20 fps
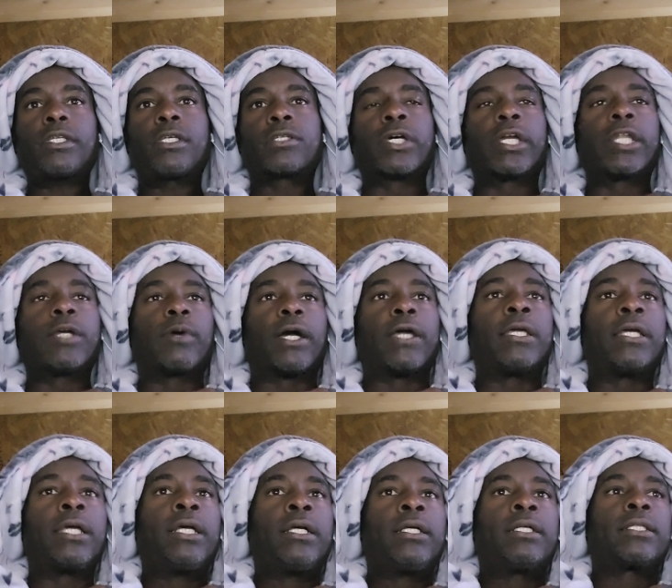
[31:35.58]
So anyway,
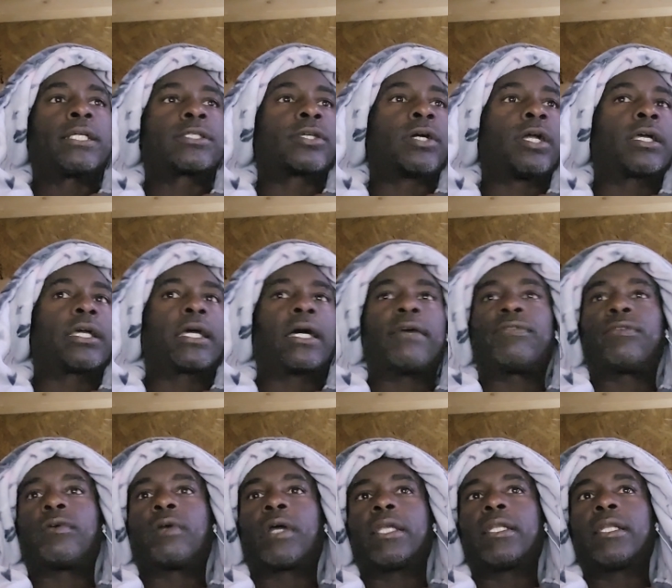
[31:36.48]
that's all I got
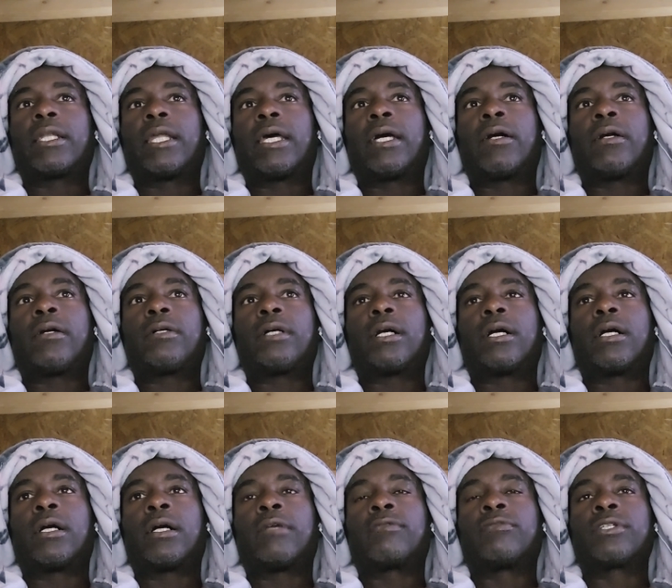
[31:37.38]
for right now.
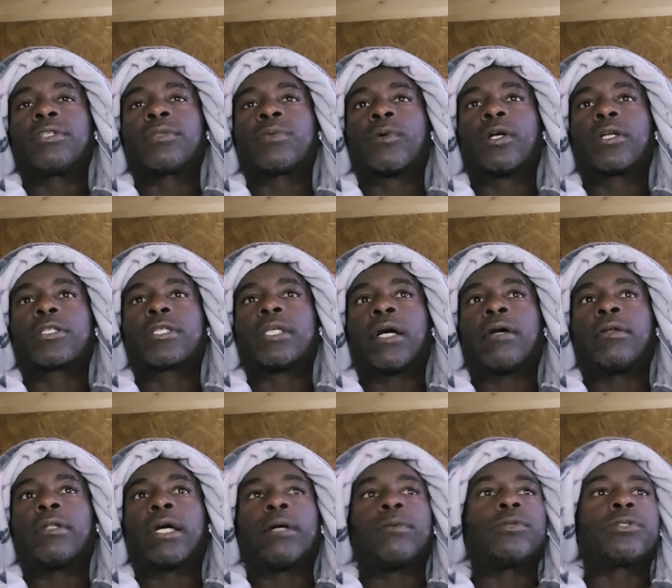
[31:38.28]
If this works
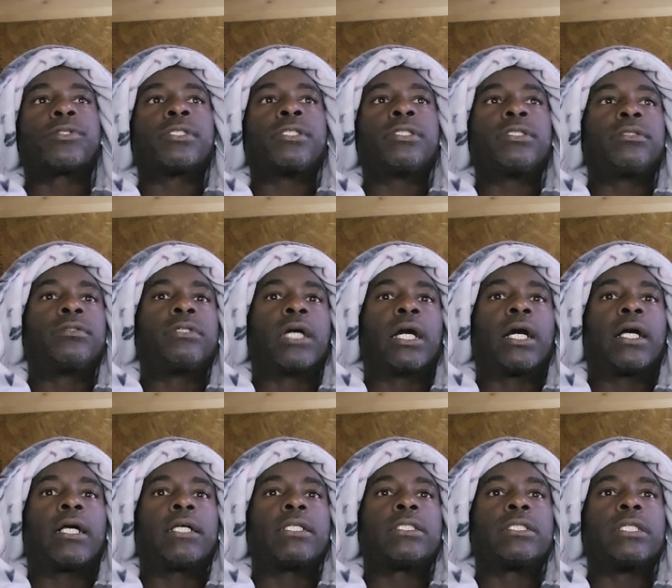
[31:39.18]
out, I will see you
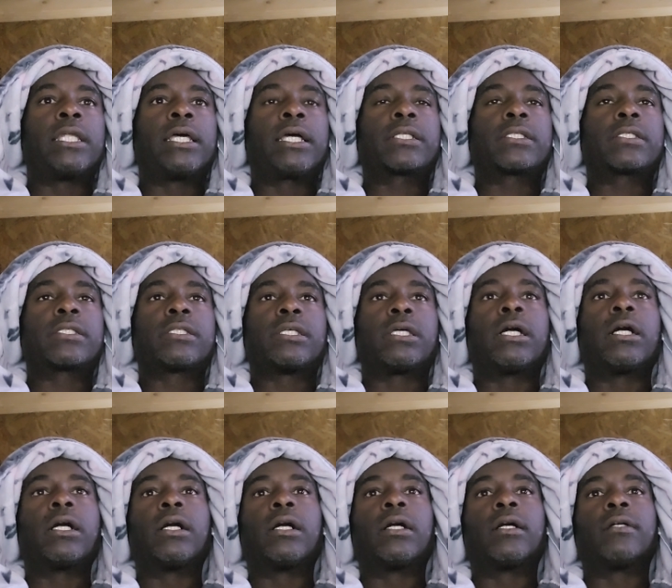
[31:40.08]
guys next
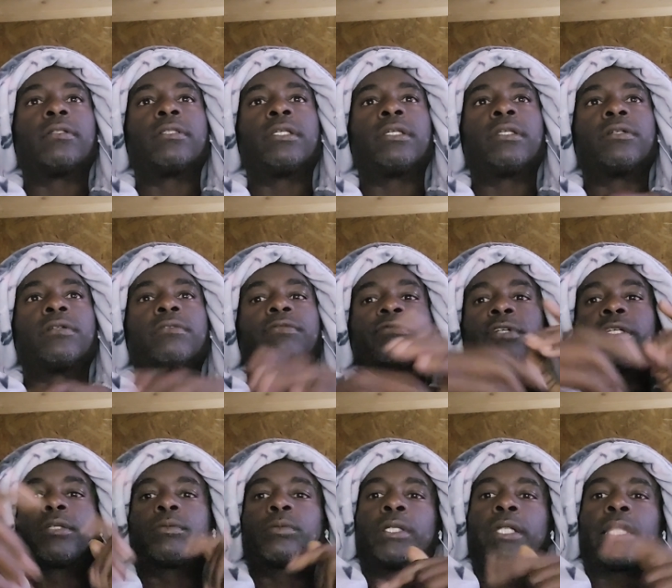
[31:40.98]
either
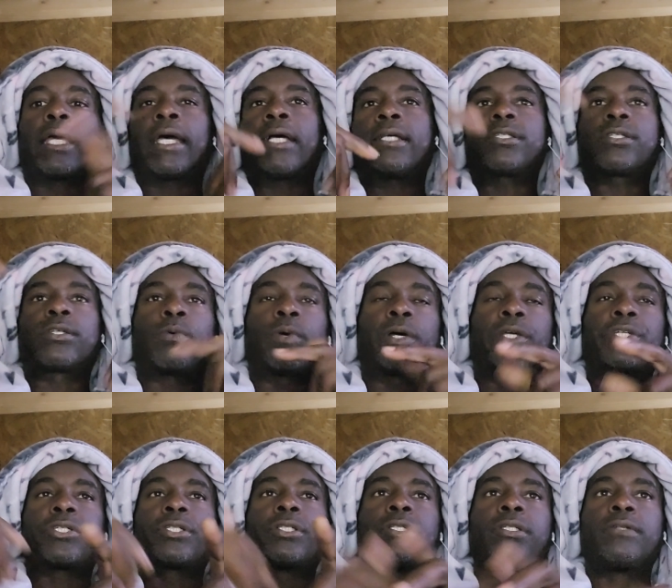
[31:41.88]
frequent ask
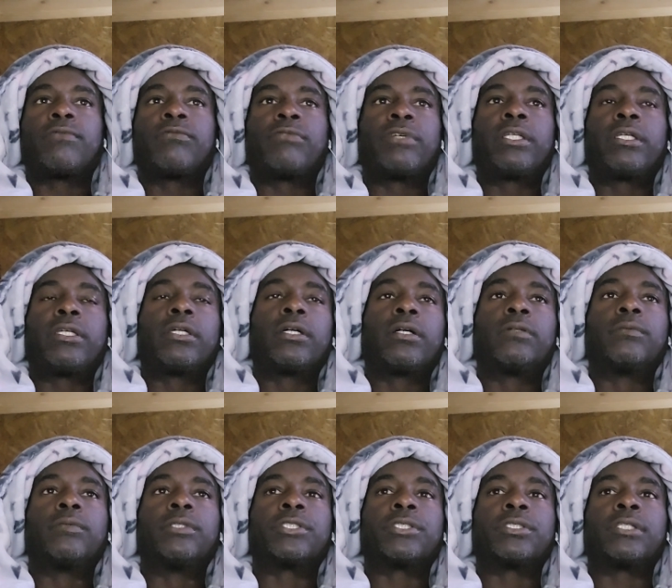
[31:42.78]
question video,
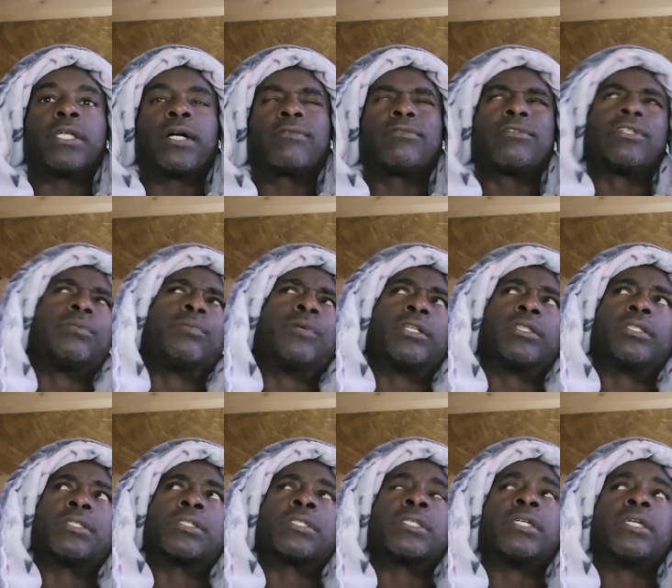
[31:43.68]
which is not really what
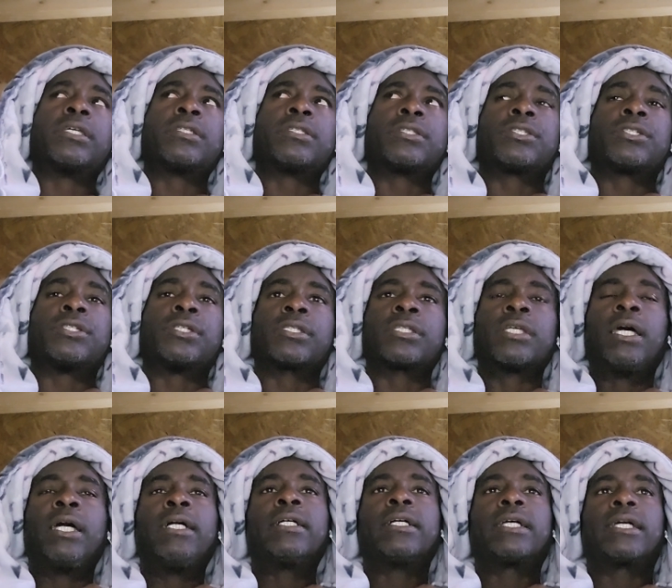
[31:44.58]
this is. It's just
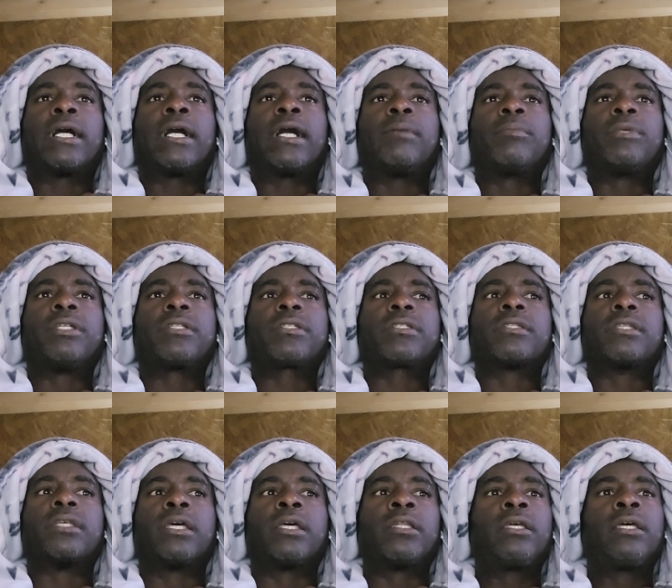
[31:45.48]
comments
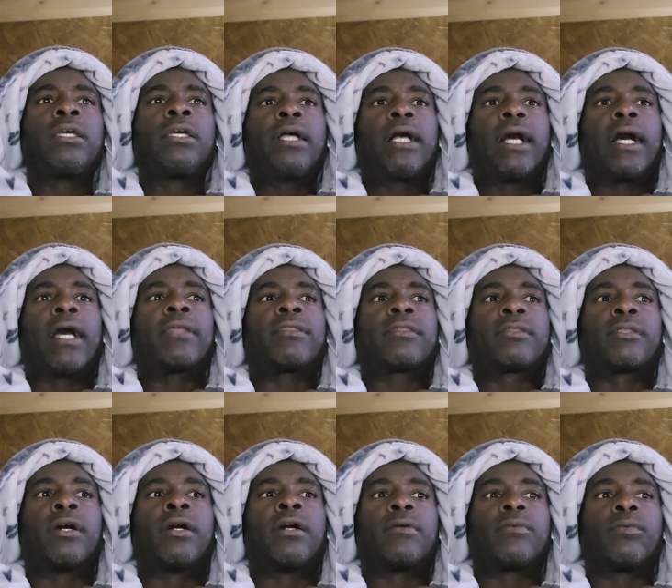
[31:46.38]
that I
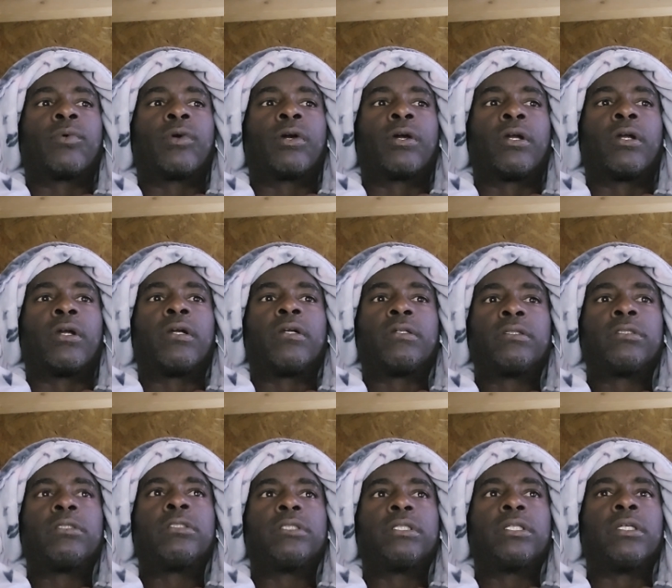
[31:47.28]
thought were,
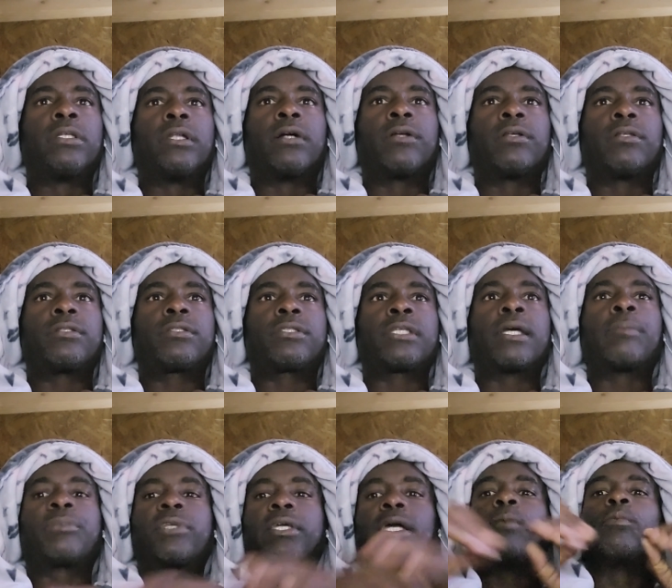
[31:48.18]
you know,
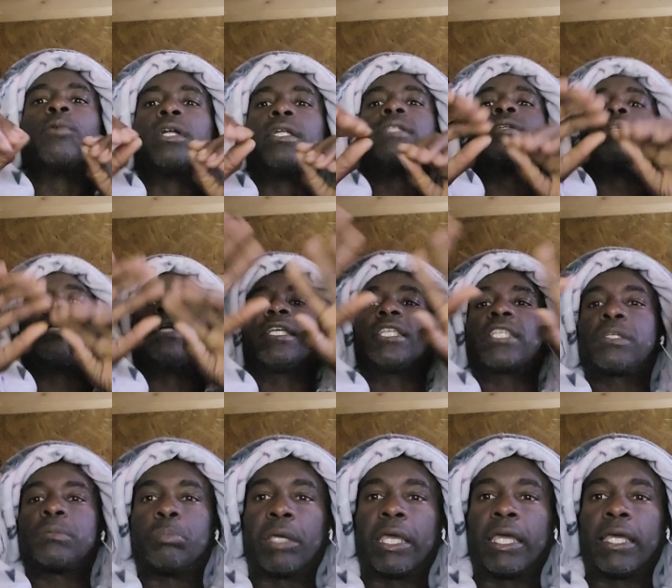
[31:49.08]
something I wanted to
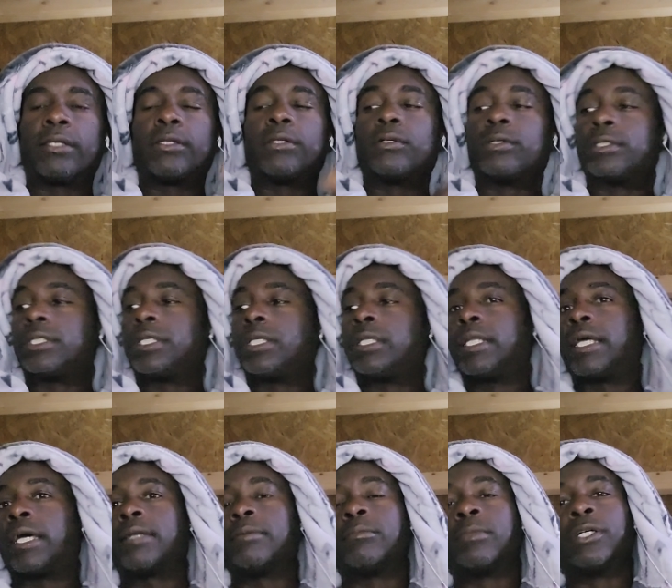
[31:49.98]
expand on in
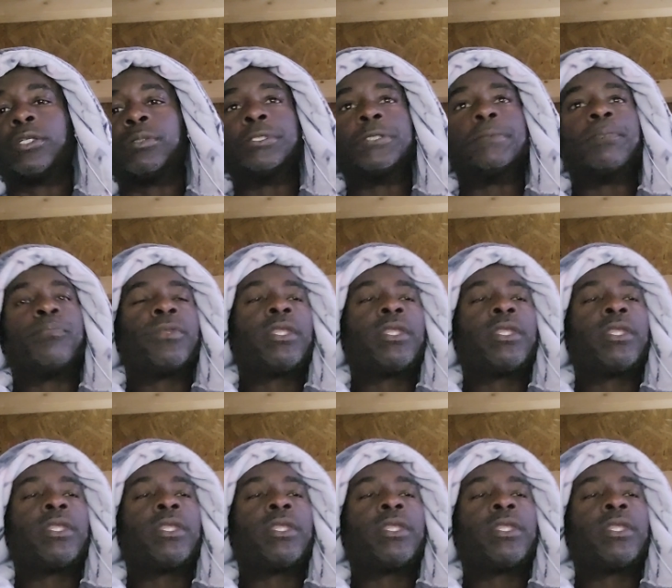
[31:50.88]
that moment.